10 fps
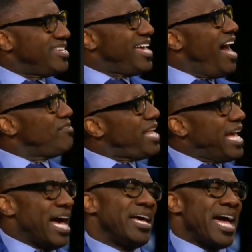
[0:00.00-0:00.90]
I was like,
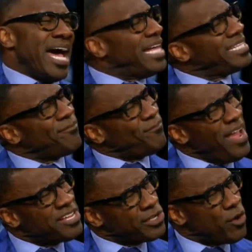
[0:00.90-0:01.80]
the
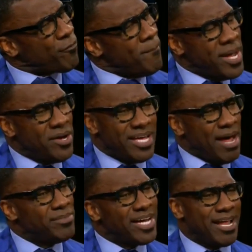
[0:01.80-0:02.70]
face looked familiar, and
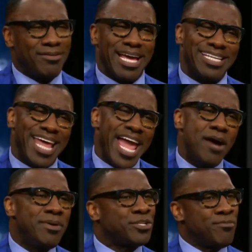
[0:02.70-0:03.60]
I'm looking at him like, damn,
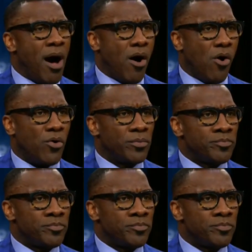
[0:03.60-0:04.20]
he's small.